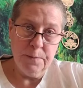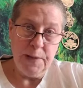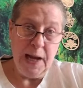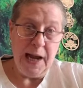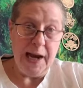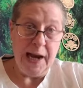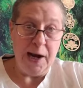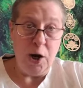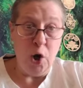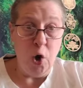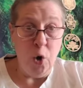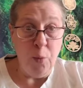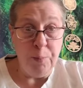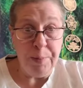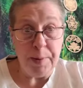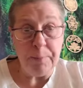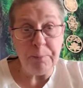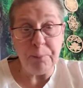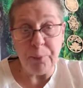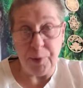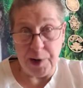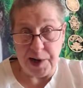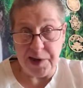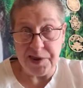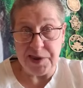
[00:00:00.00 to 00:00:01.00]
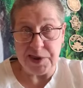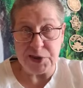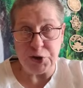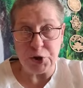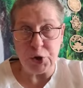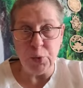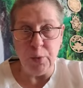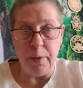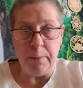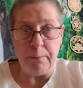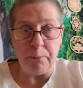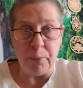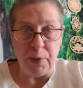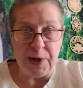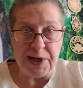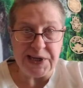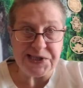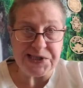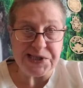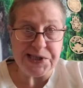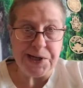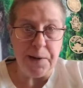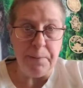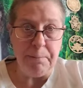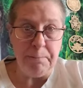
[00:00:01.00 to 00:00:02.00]
I hope and pray that you
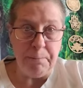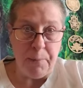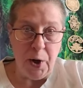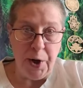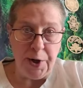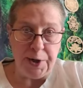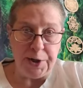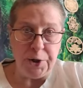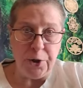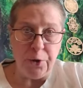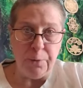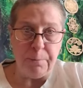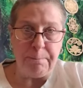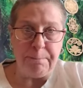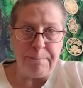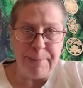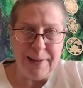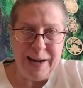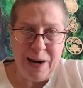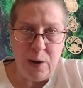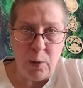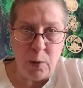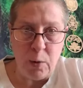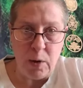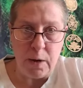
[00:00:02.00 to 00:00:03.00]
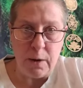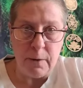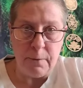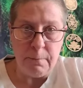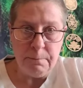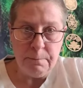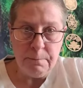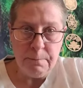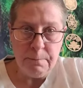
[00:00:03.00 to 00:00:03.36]
embrace and embody your power.